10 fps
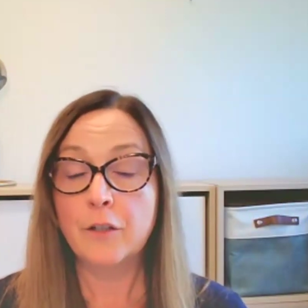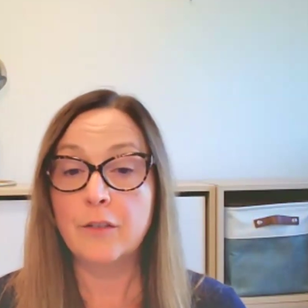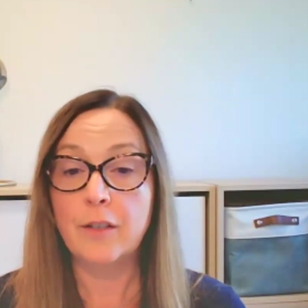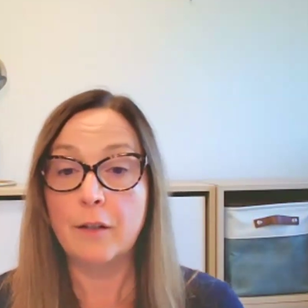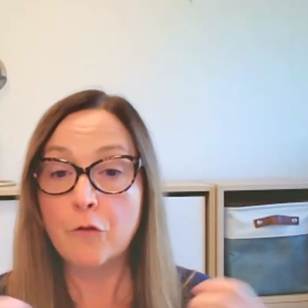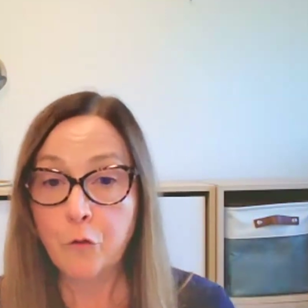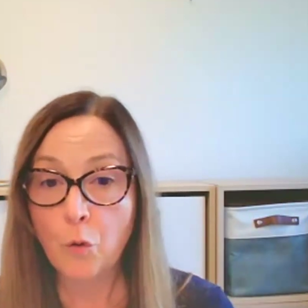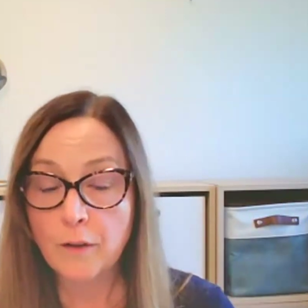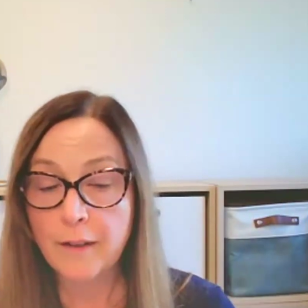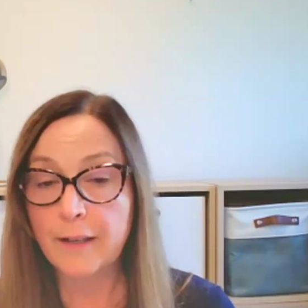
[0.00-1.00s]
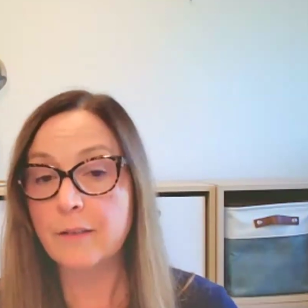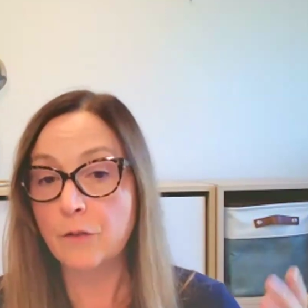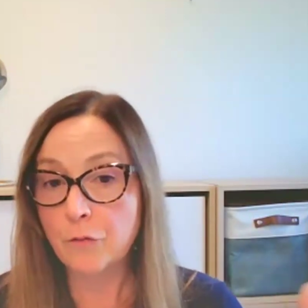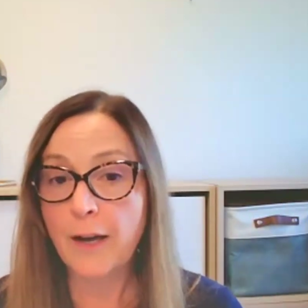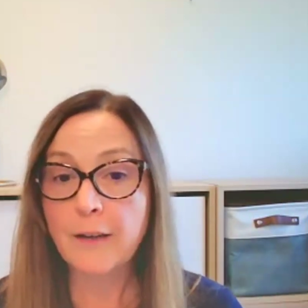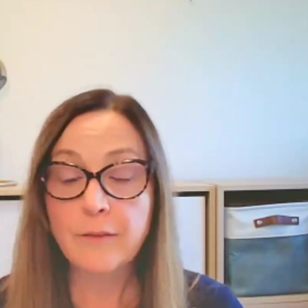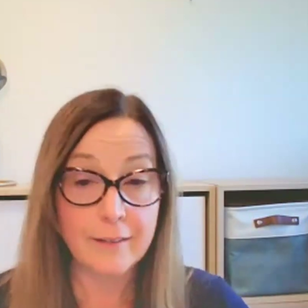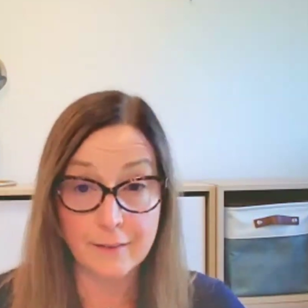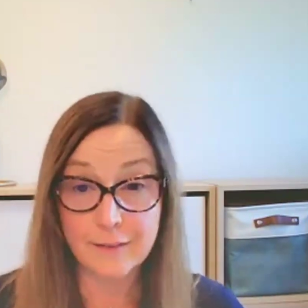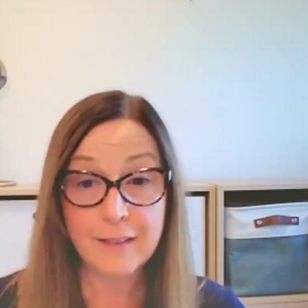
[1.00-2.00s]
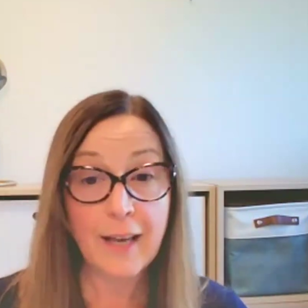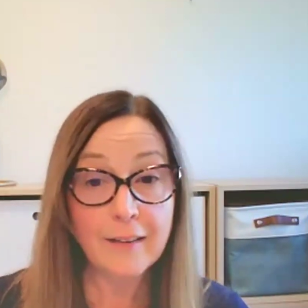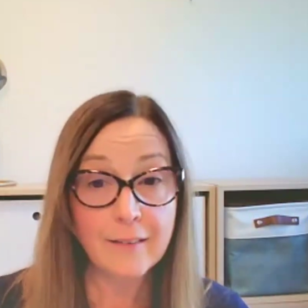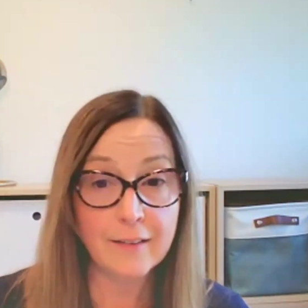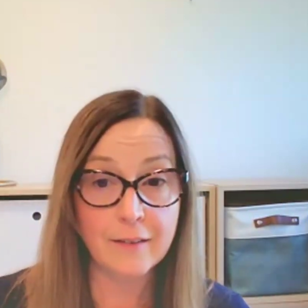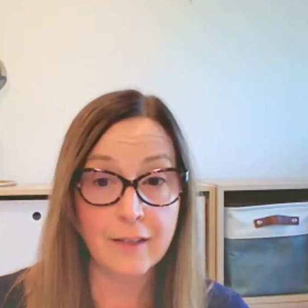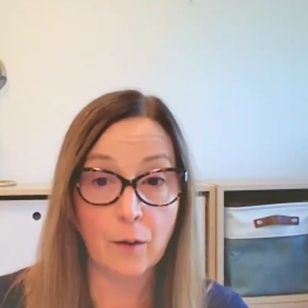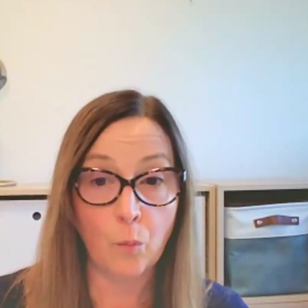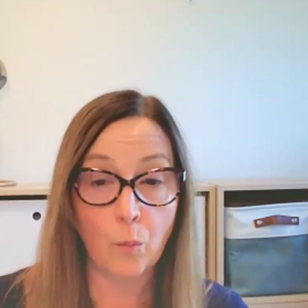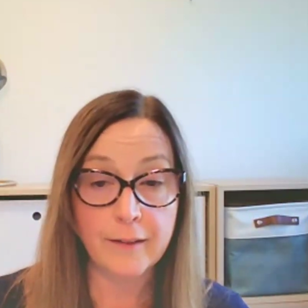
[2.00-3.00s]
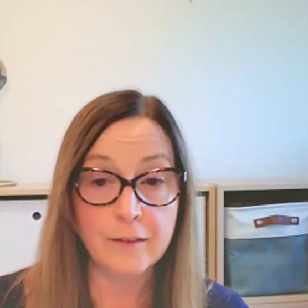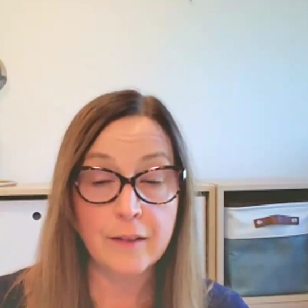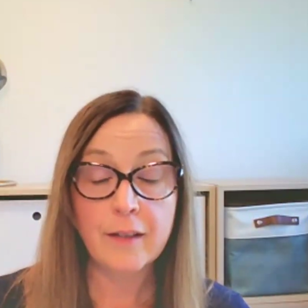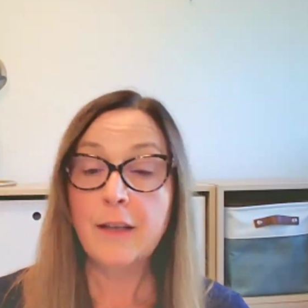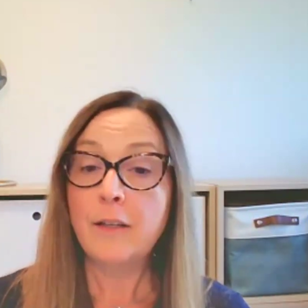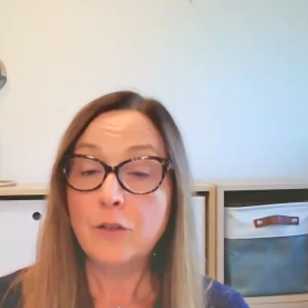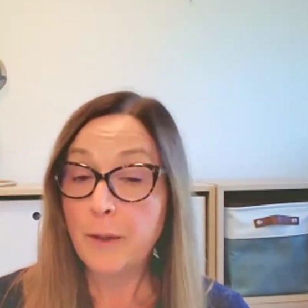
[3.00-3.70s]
You're selling 4 lessons, 5 lessons, 10 lessons at once